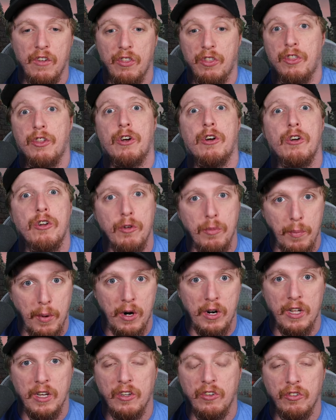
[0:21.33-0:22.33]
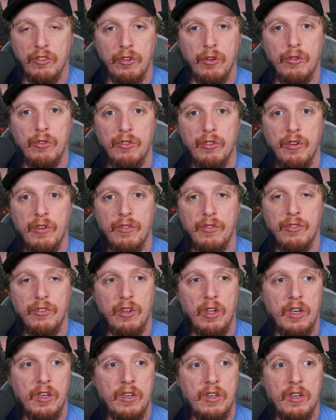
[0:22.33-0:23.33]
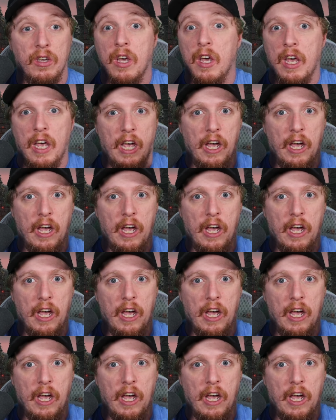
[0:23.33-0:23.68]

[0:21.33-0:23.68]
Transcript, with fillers: and third party exclusives like